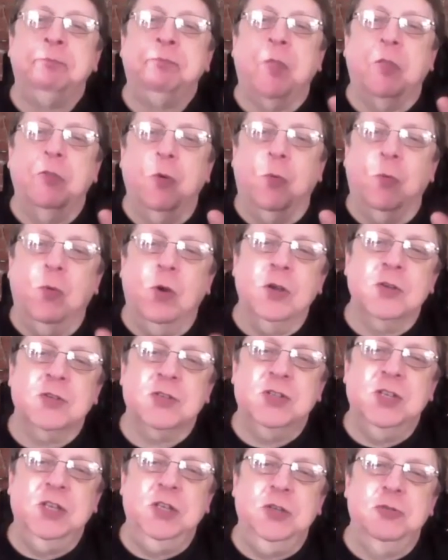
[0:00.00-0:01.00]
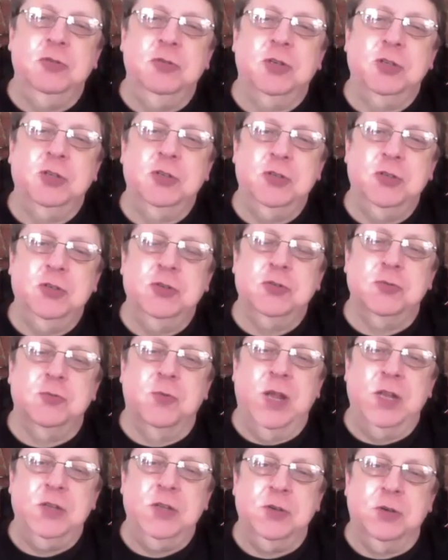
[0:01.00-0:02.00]
the worst thing you can do
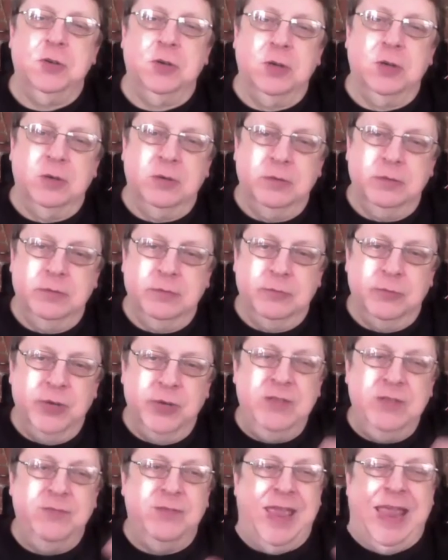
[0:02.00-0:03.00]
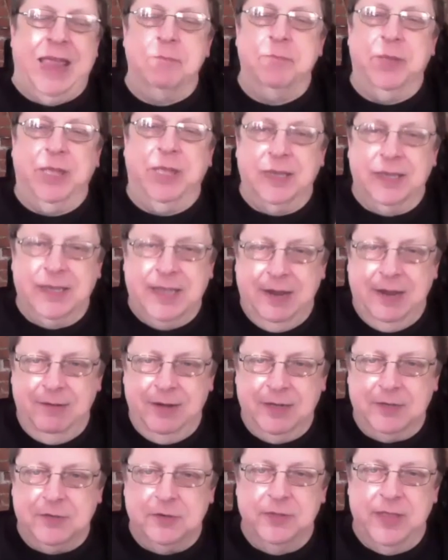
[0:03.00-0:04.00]
when you're revamping a
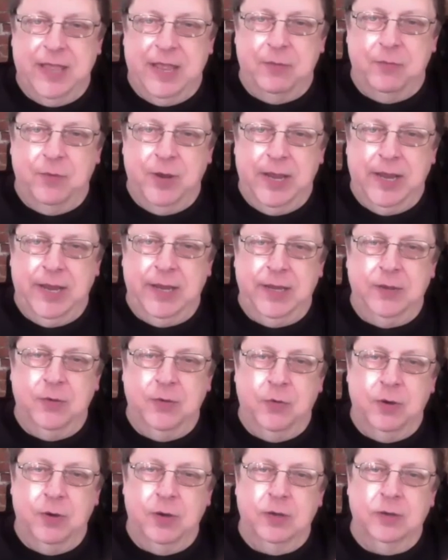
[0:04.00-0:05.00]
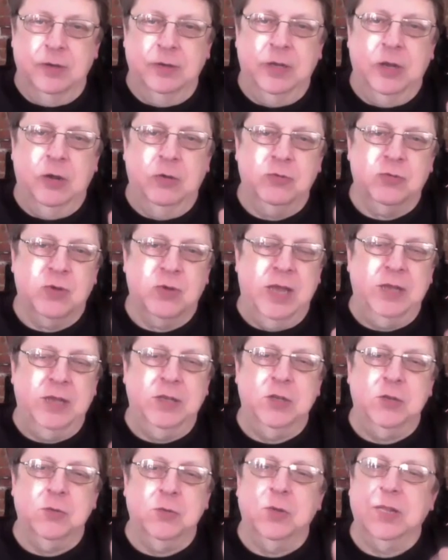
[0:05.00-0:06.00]
character that way, or you know trying to
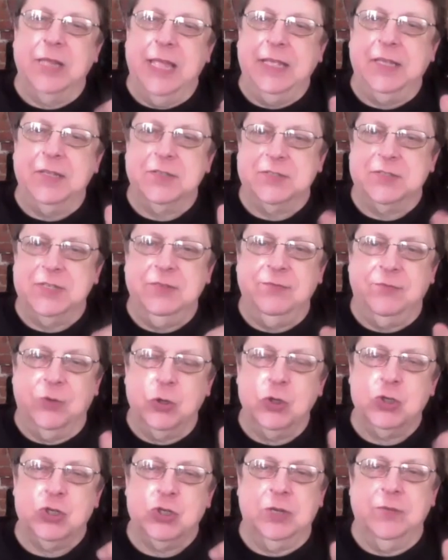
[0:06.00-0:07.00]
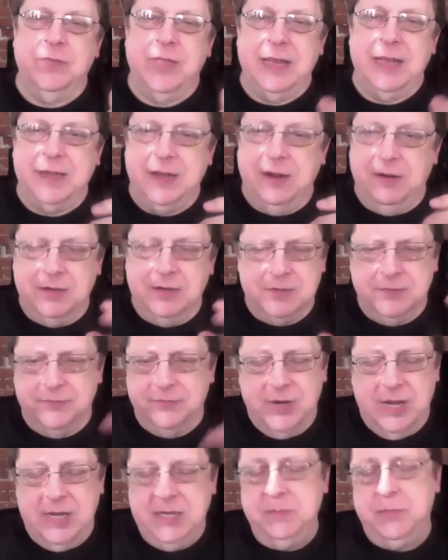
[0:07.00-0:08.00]
do a legacy version of that character
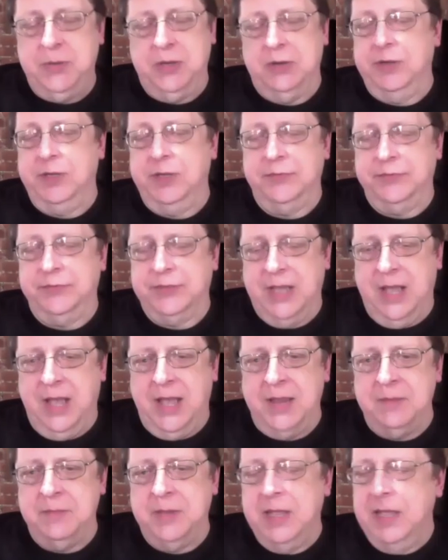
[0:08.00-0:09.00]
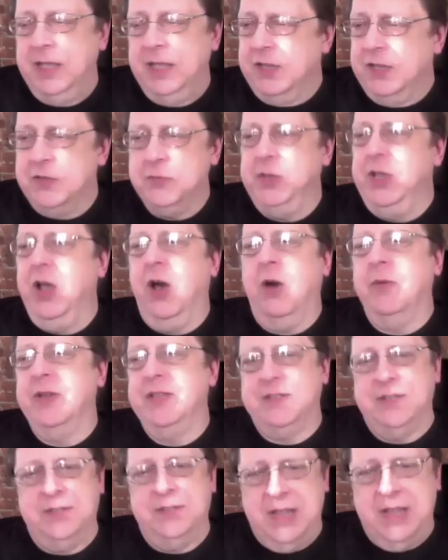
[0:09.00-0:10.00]
for any period of time, because we
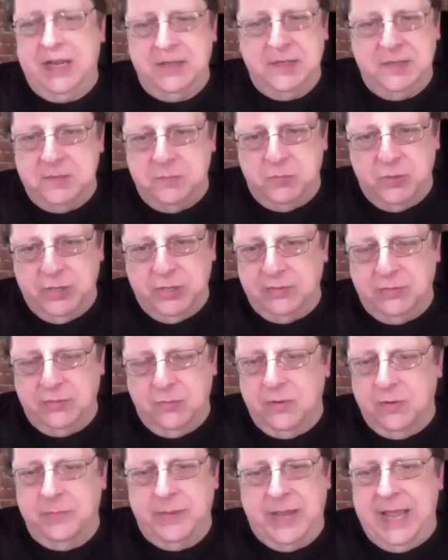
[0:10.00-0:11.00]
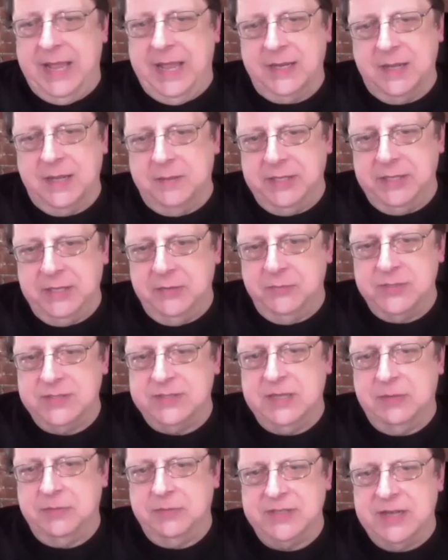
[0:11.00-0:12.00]
always intended to bring Thor back. I mean, there was
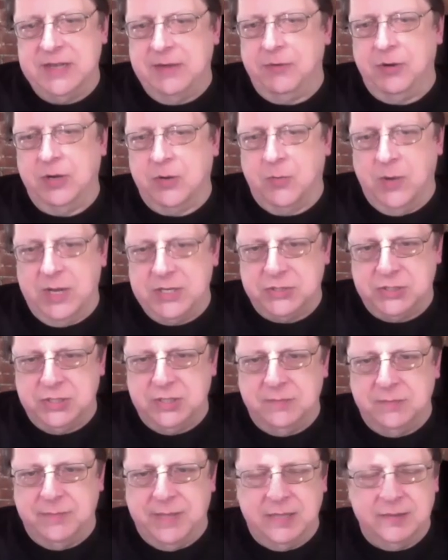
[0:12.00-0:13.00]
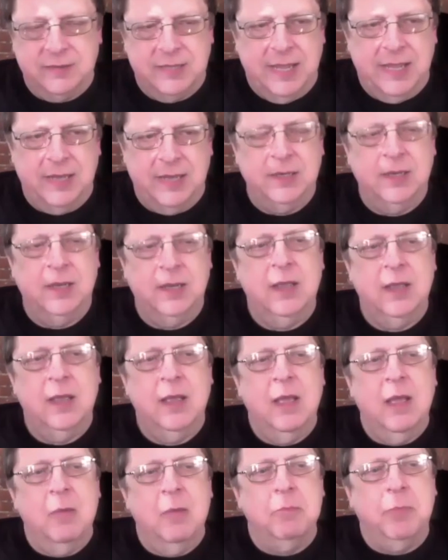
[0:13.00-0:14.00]
there was never a question about that,
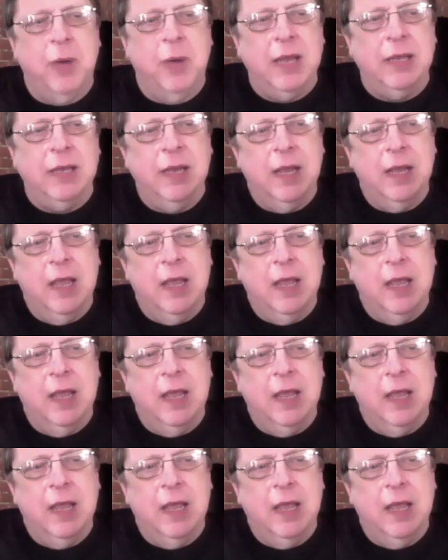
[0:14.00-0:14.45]
but